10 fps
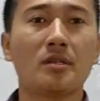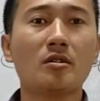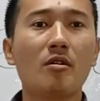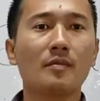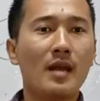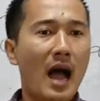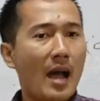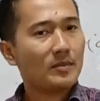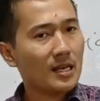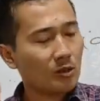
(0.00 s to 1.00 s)
So
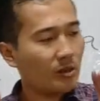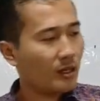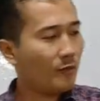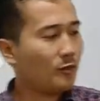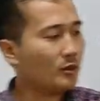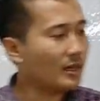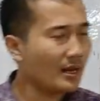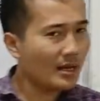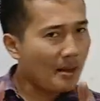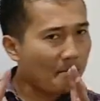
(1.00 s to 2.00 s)
I'm just going to give you
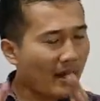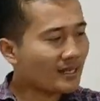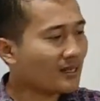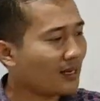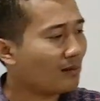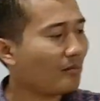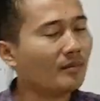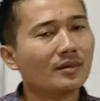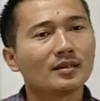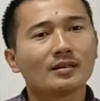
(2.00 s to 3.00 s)
the basic
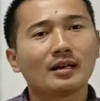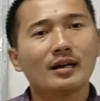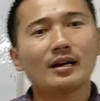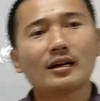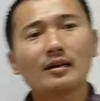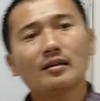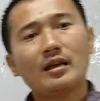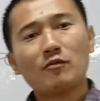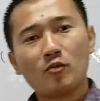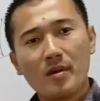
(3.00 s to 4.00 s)

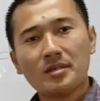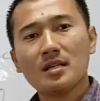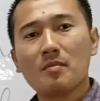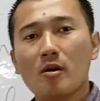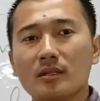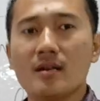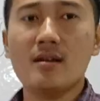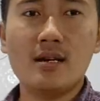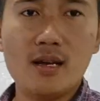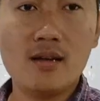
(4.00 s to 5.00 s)
information about the
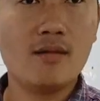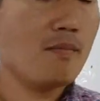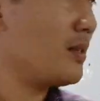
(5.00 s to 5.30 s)
early